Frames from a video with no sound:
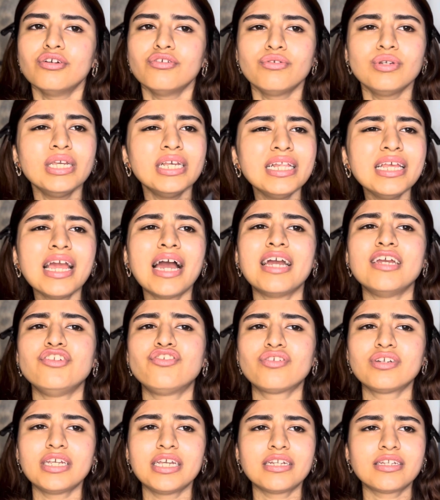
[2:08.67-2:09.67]
Really
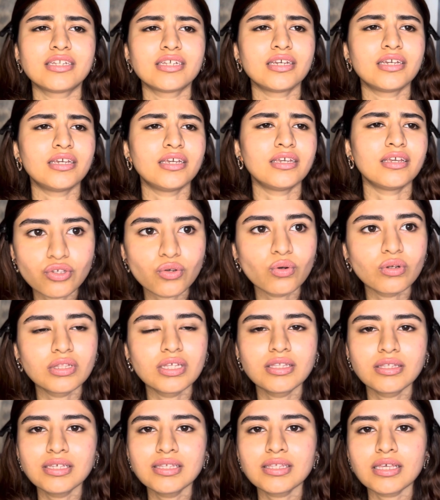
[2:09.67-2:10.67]
hydrating. So
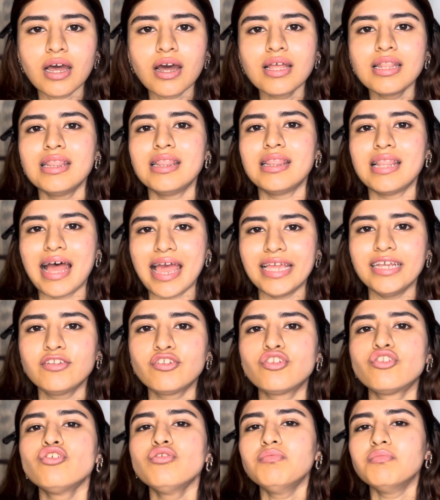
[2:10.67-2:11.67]
this is a light
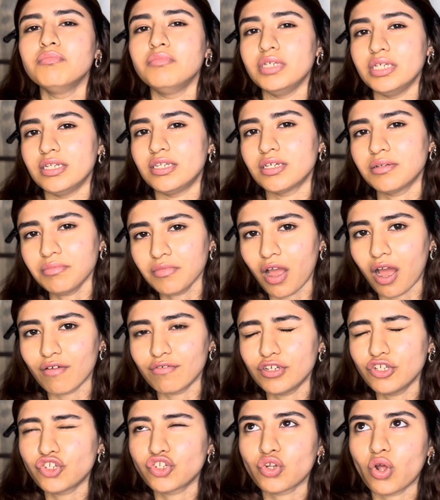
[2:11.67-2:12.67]
to medium
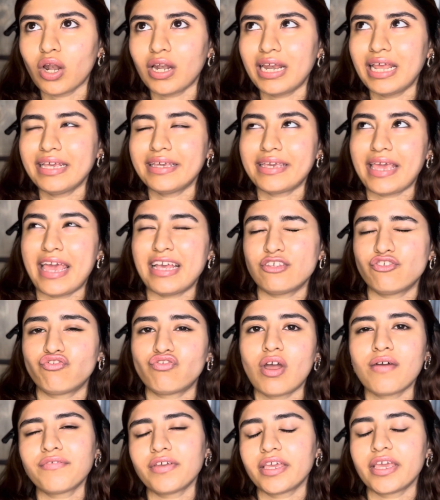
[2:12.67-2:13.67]
coverage, not like
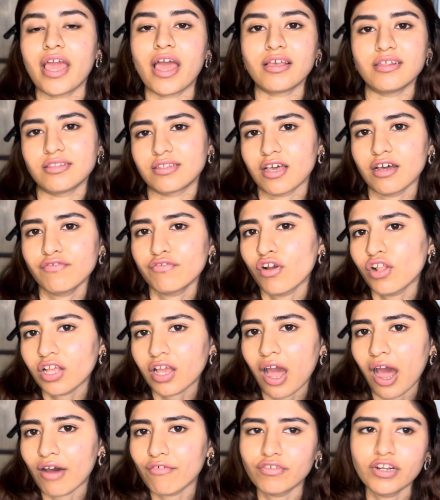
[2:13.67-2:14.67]
extravaganza full
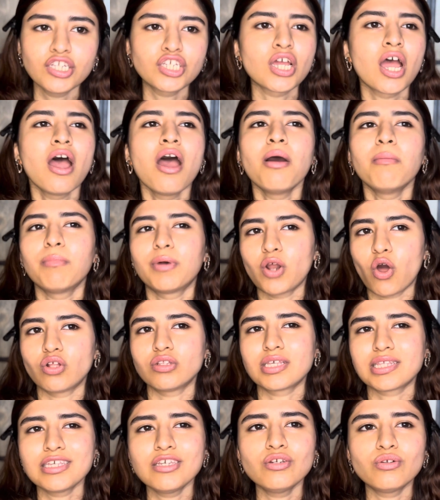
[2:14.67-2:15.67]
coverage, but
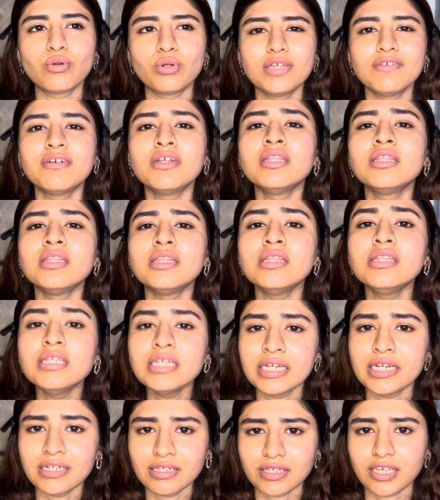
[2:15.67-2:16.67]
honestly you don't even
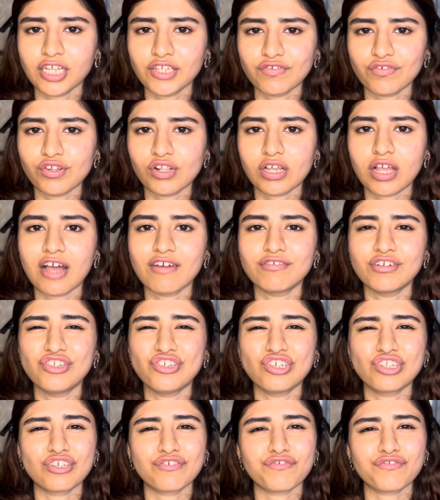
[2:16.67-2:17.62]
need such full coverages.